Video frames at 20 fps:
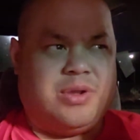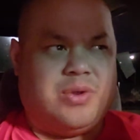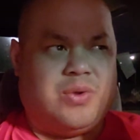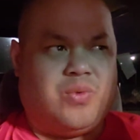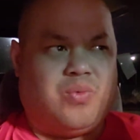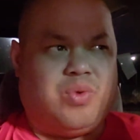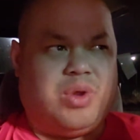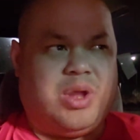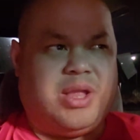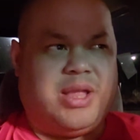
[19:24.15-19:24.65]

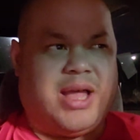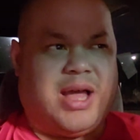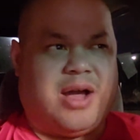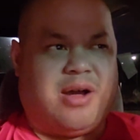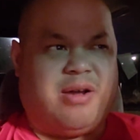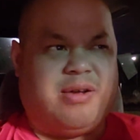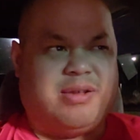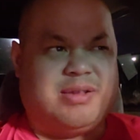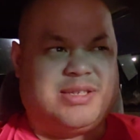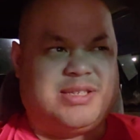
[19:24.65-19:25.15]
Read
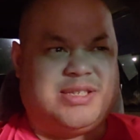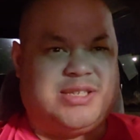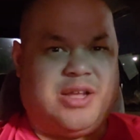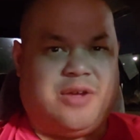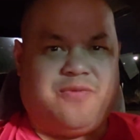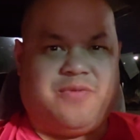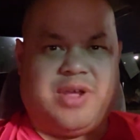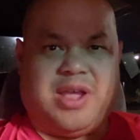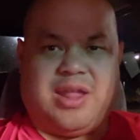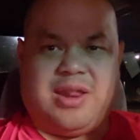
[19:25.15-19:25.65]
how
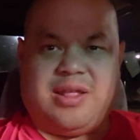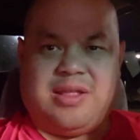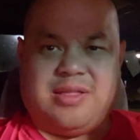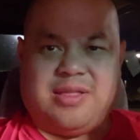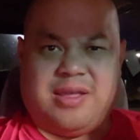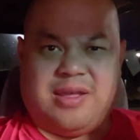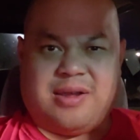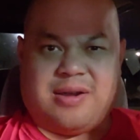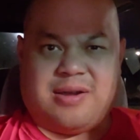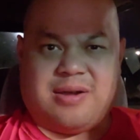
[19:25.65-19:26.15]
self-hating
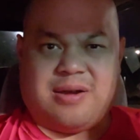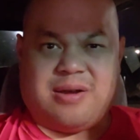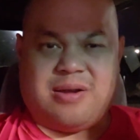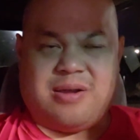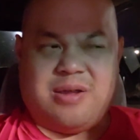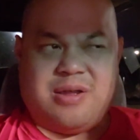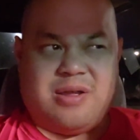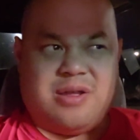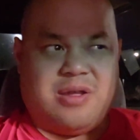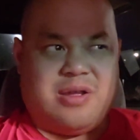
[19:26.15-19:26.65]
they are.
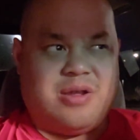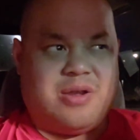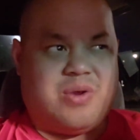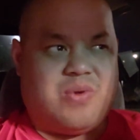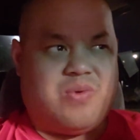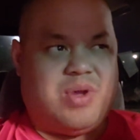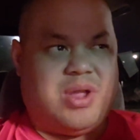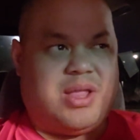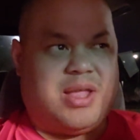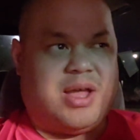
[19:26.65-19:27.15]

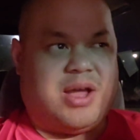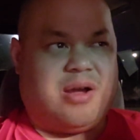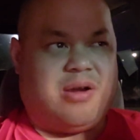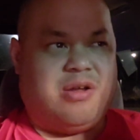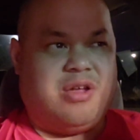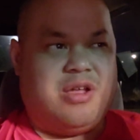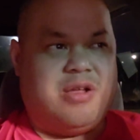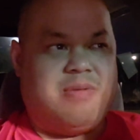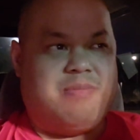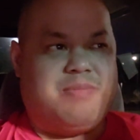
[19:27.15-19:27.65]
Read how,
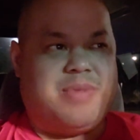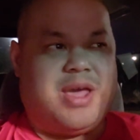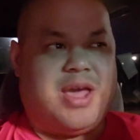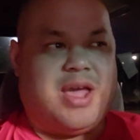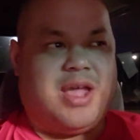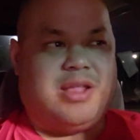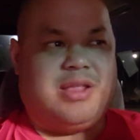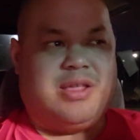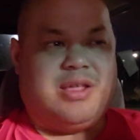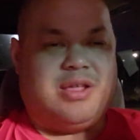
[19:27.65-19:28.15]

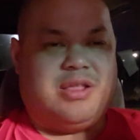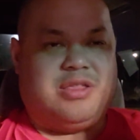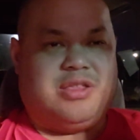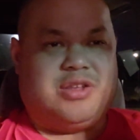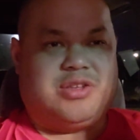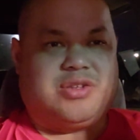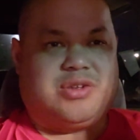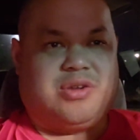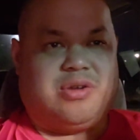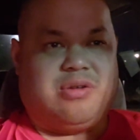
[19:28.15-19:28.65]
man,
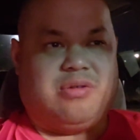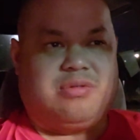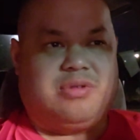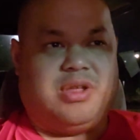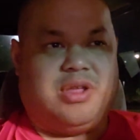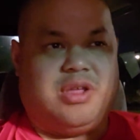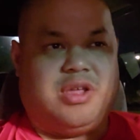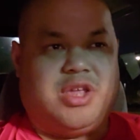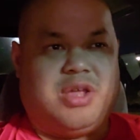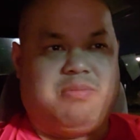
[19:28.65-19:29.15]
this girl
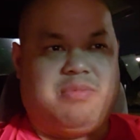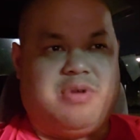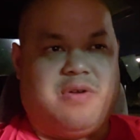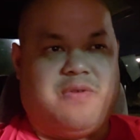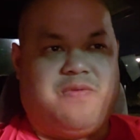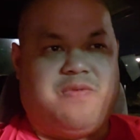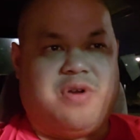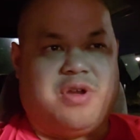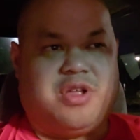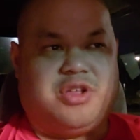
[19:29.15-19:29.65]
didn't give me a
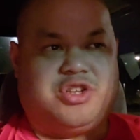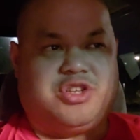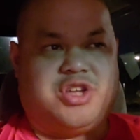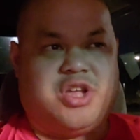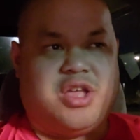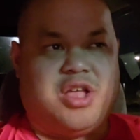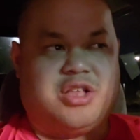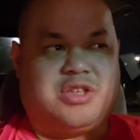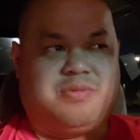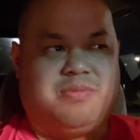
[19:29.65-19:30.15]
fucking
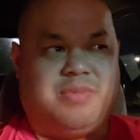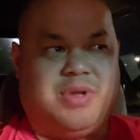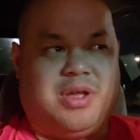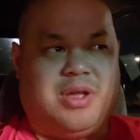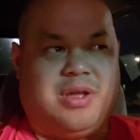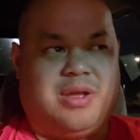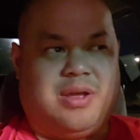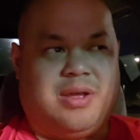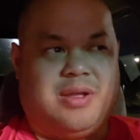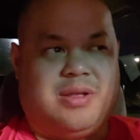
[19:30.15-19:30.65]
chance,
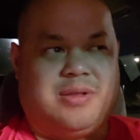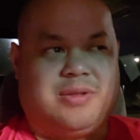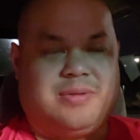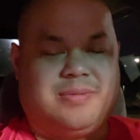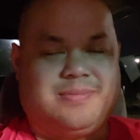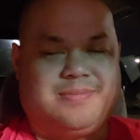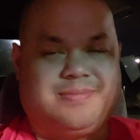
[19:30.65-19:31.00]
man.